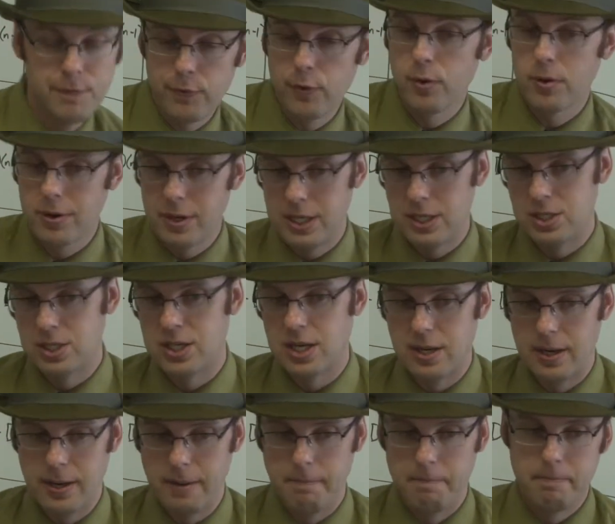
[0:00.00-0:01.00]
4 each
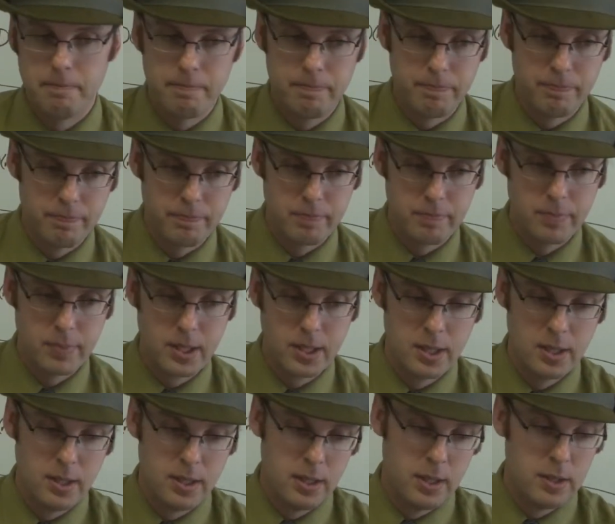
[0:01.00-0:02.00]
time.
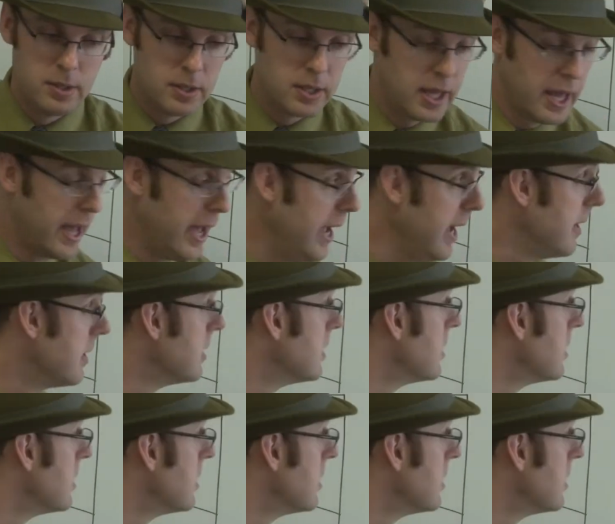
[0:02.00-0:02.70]
Okay,